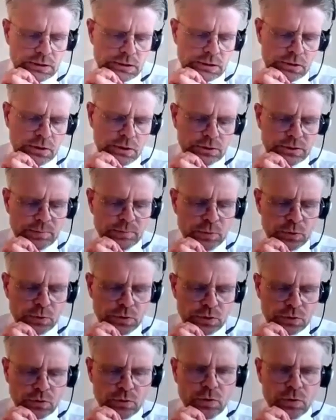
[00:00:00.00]

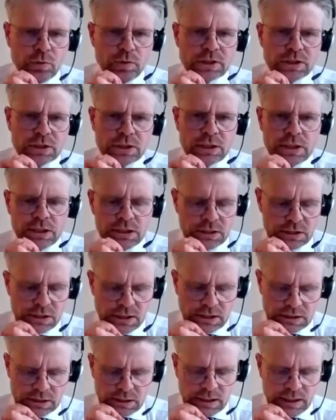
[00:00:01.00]
contributing to its
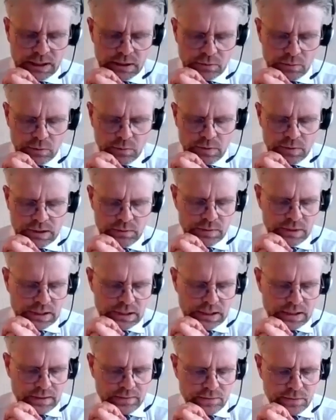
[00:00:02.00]
CSR, where we
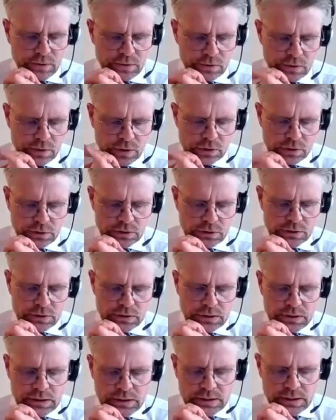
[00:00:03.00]
have just
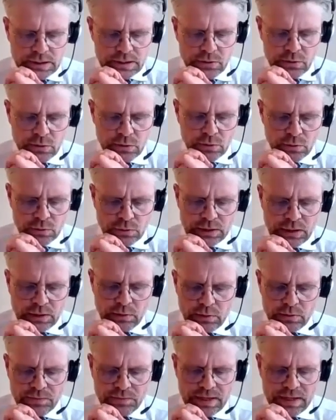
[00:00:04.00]
renewed
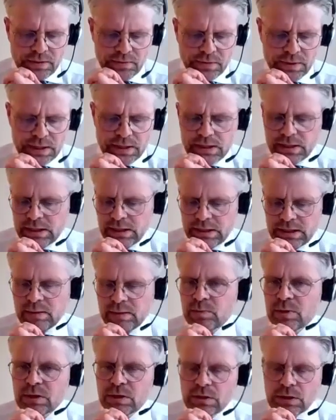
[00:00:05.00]
our five-year agreement